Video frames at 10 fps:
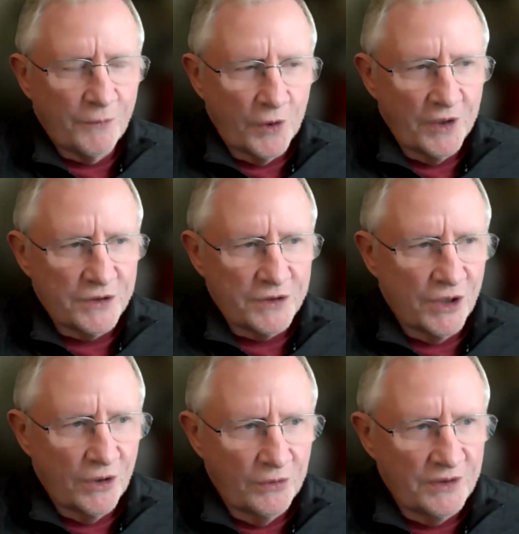one for you,
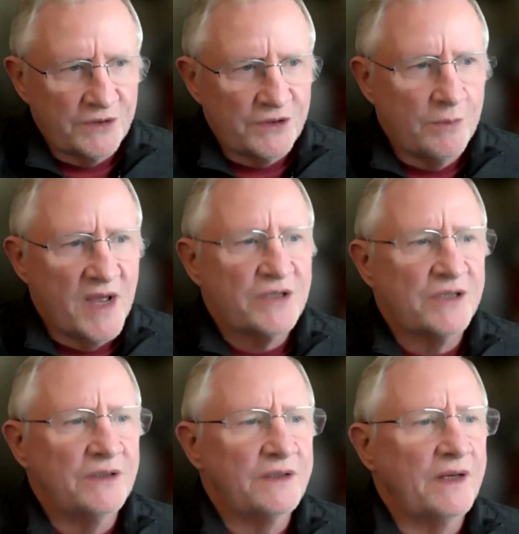Joe. Did you
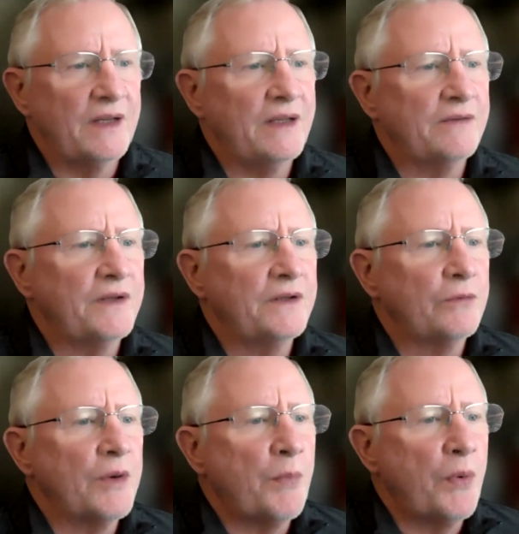mention if in
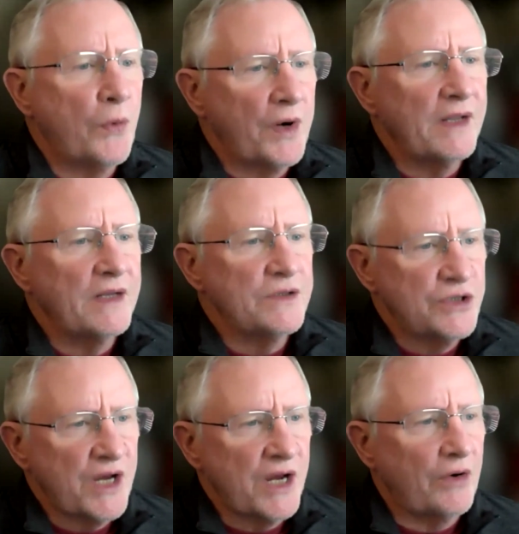the reporting
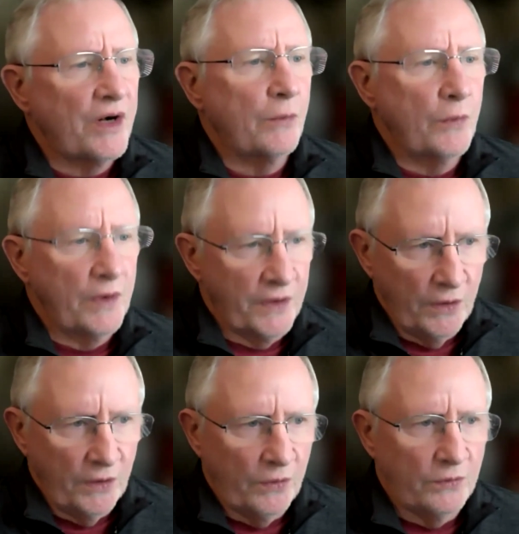and sharing with
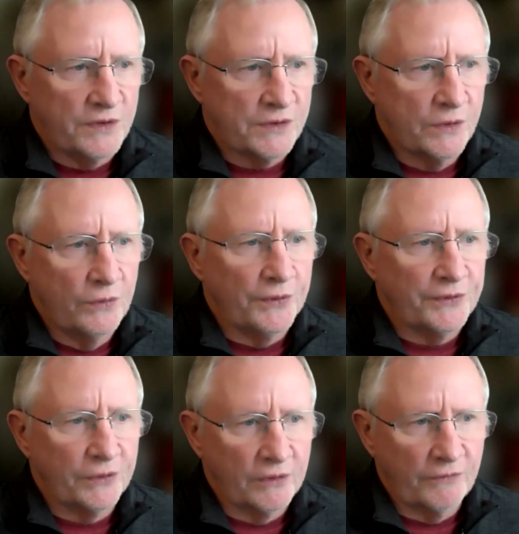you,
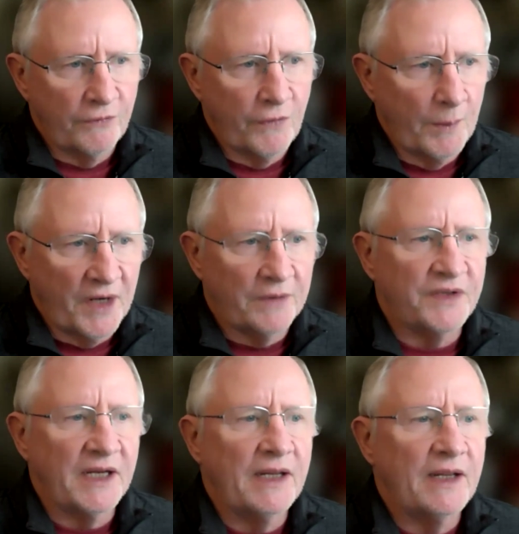schools are
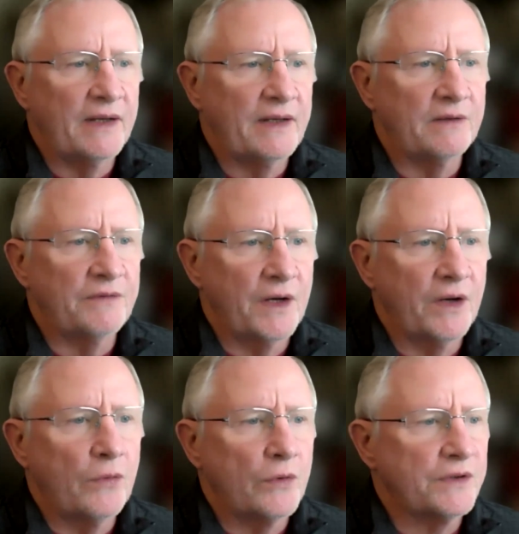affirmatively
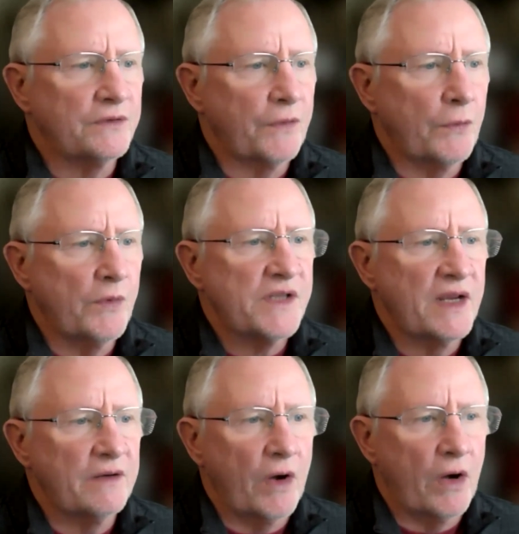identifying courses for which
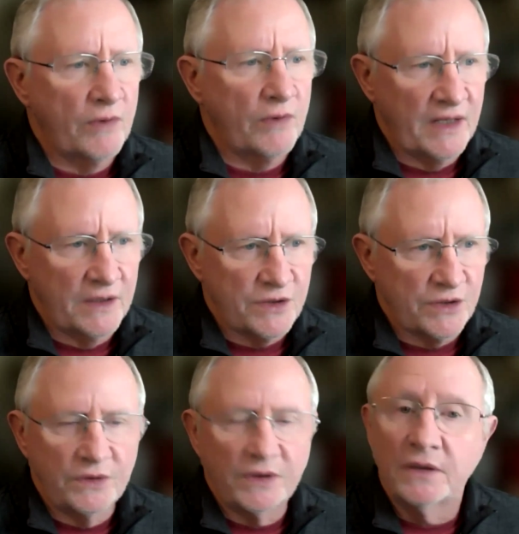they have already
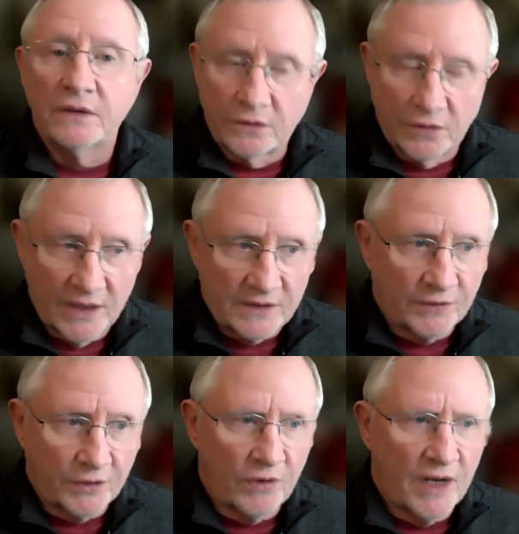issued
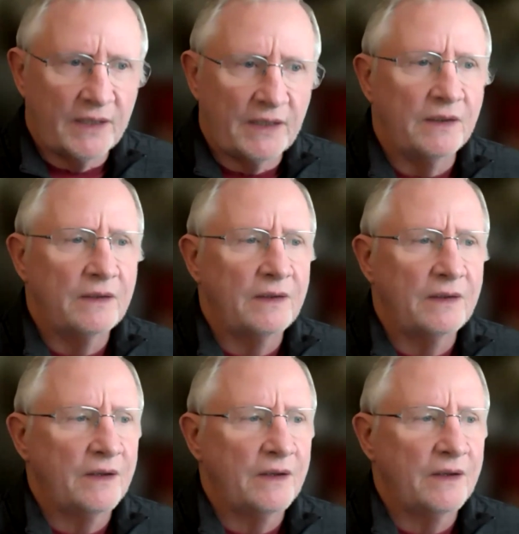transfer credit,